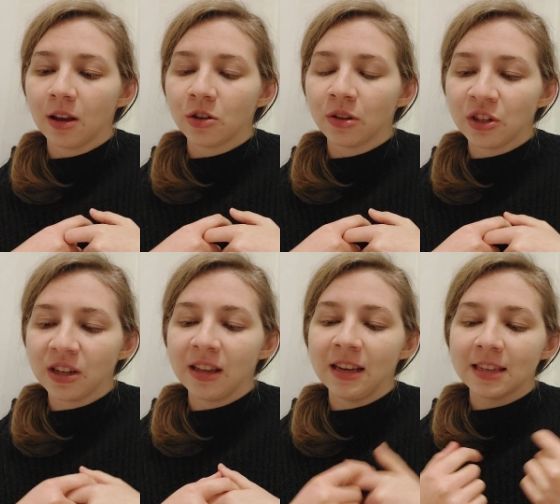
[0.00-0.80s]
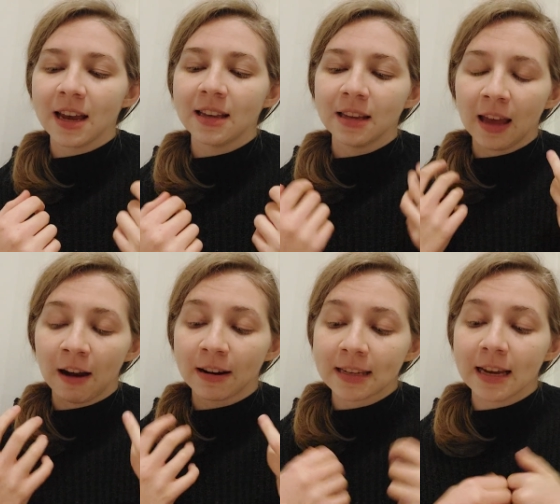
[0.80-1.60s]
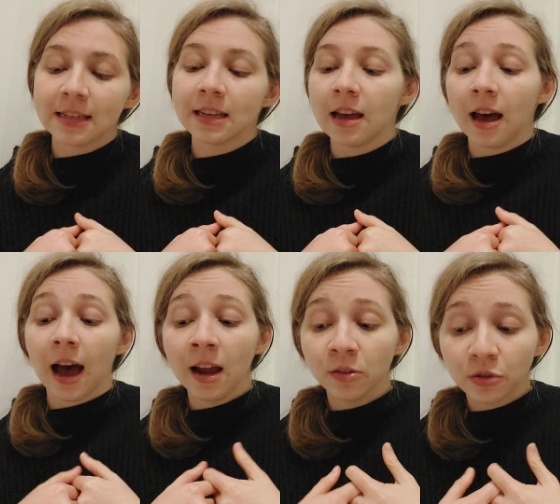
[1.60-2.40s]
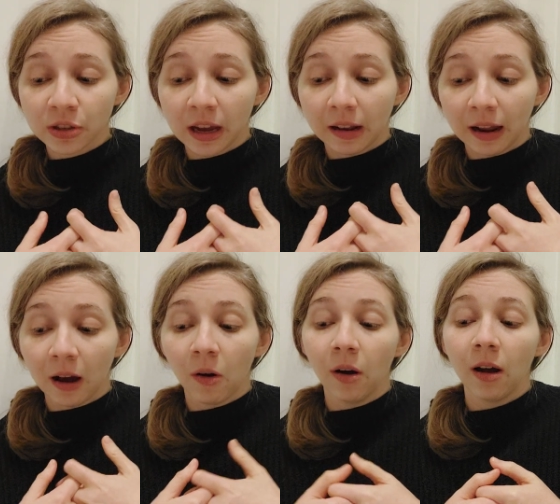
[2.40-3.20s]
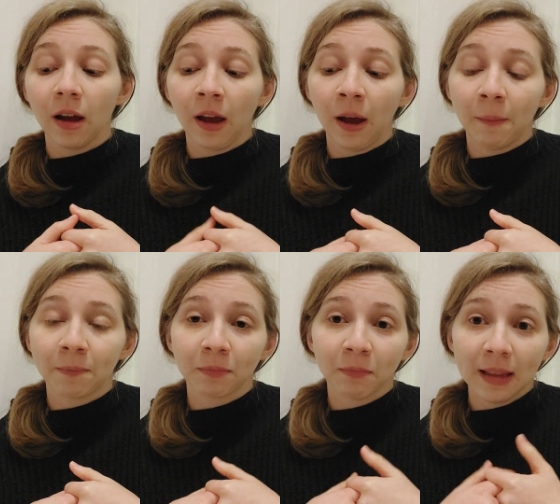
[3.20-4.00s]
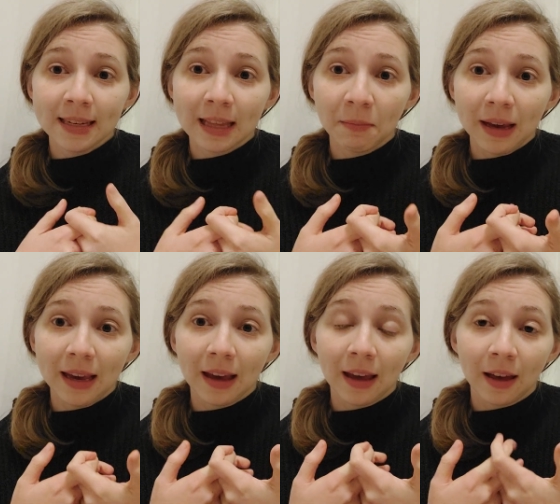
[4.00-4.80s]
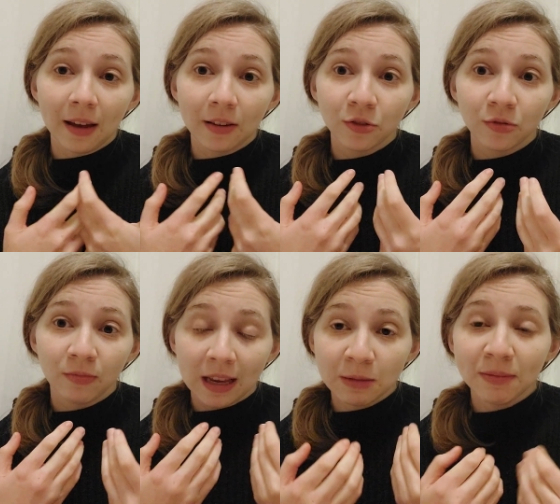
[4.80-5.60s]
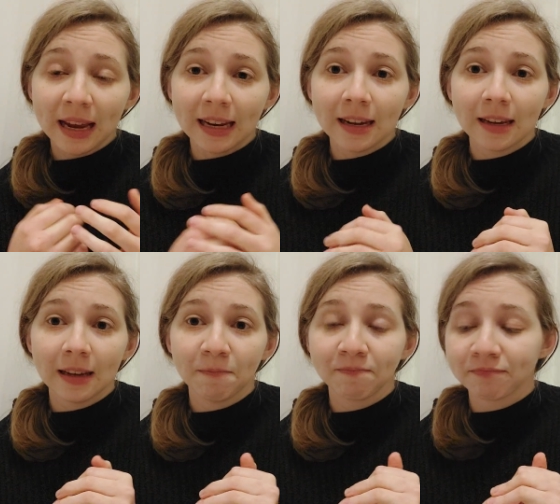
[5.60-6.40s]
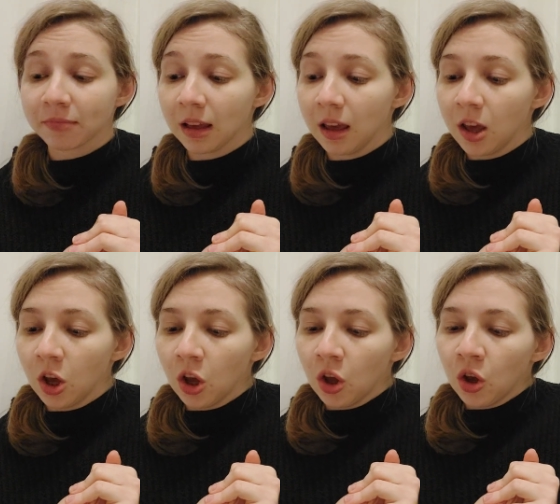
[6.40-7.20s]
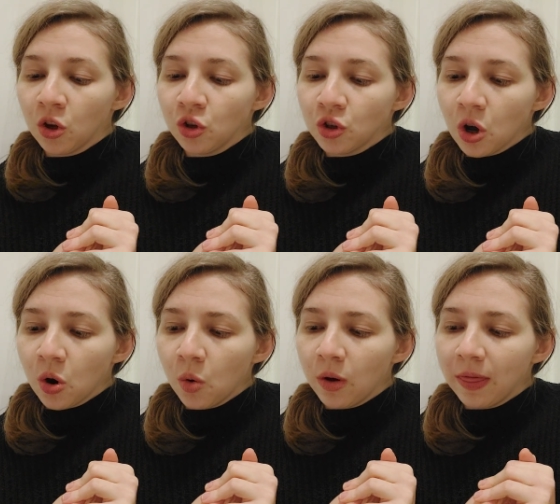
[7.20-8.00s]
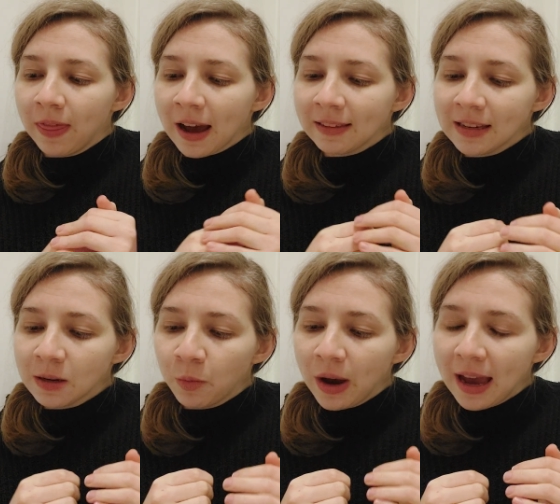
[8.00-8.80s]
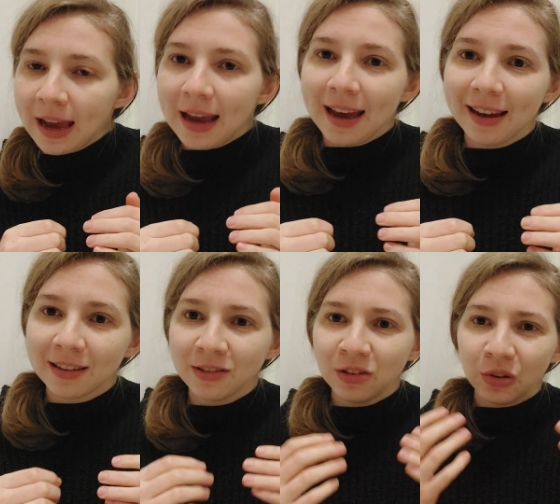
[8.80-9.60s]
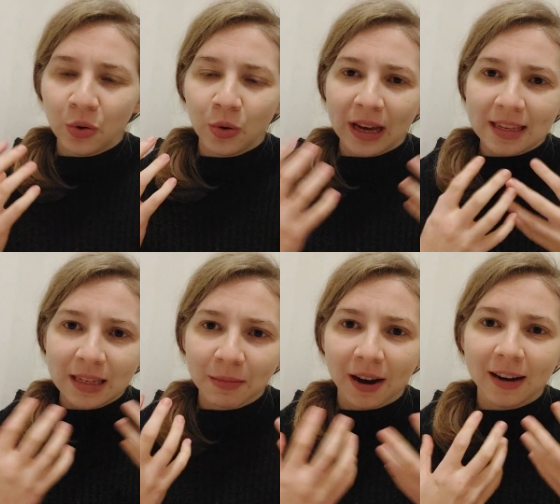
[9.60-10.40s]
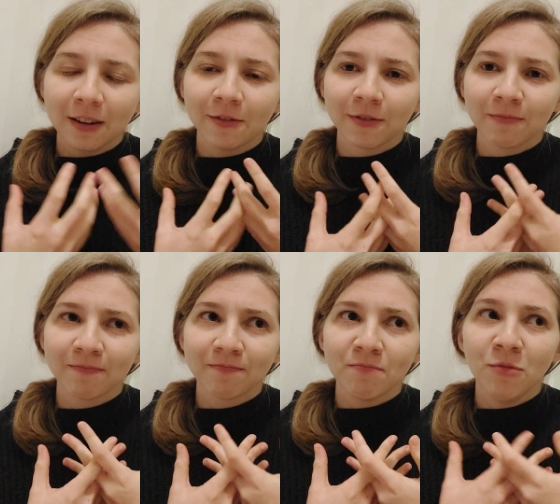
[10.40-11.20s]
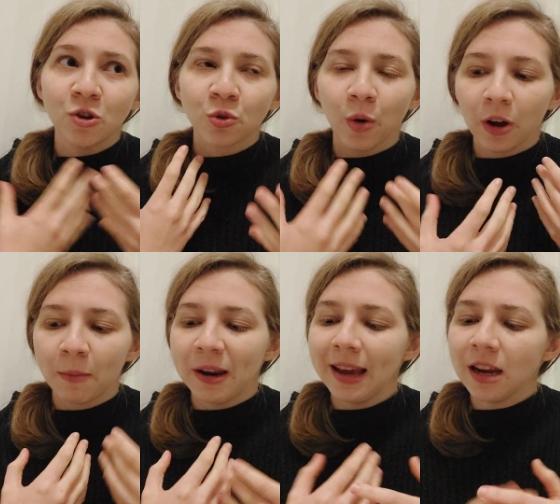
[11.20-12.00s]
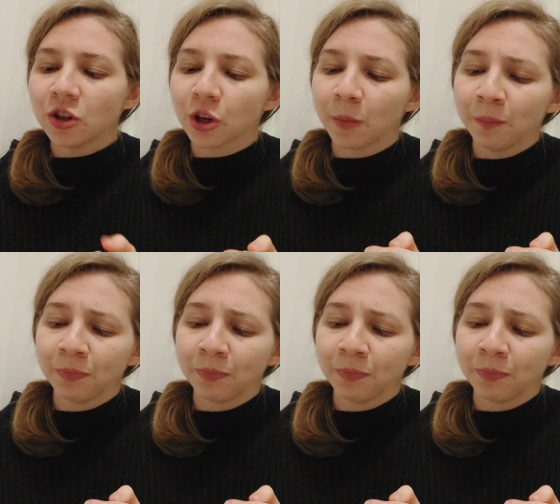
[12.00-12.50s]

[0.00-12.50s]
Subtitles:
So then Eric says, I understand now. Please let me explain. So that is a way to get some kind of mutual communication.